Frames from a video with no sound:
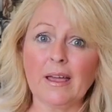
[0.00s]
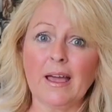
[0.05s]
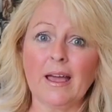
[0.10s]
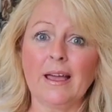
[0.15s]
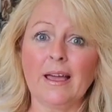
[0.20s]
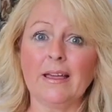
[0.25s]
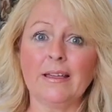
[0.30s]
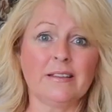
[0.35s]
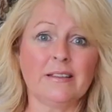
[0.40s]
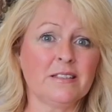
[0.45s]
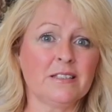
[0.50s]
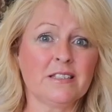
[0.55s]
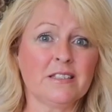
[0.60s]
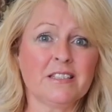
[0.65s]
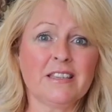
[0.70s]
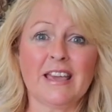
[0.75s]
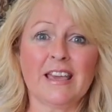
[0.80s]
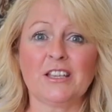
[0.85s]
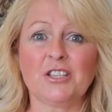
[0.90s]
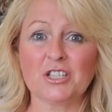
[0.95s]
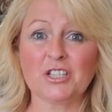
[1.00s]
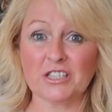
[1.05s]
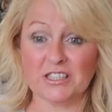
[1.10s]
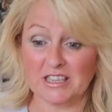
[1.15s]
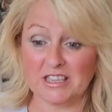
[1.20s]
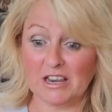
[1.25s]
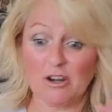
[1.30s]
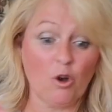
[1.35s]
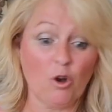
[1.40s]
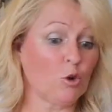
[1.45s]
and yeah, just
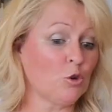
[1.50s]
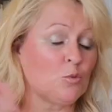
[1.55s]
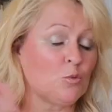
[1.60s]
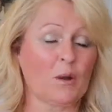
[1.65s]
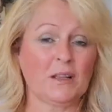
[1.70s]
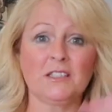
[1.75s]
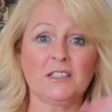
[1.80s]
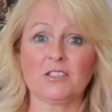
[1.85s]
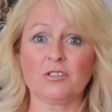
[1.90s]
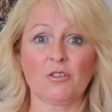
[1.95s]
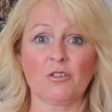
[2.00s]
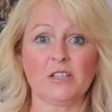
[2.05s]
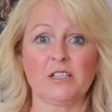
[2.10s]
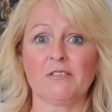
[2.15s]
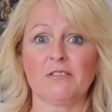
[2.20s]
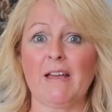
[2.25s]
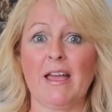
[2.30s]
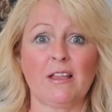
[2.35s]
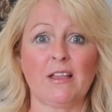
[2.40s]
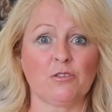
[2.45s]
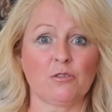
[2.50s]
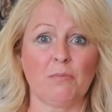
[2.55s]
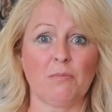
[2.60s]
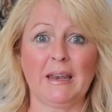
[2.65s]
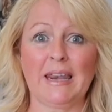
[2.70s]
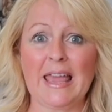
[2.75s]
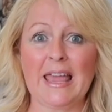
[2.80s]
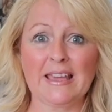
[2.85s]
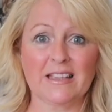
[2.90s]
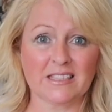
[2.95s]
then odd ones dotted around on my
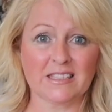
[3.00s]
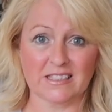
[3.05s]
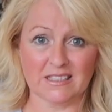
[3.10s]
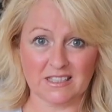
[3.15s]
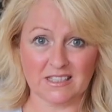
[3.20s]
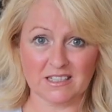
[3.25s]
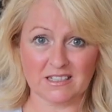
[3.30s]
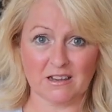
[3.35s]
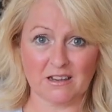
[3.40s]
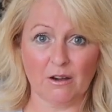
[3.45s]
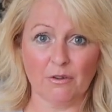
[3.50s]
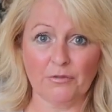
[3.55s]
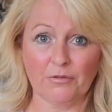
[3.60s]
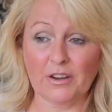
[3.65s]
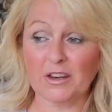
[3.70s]
legs and stuff.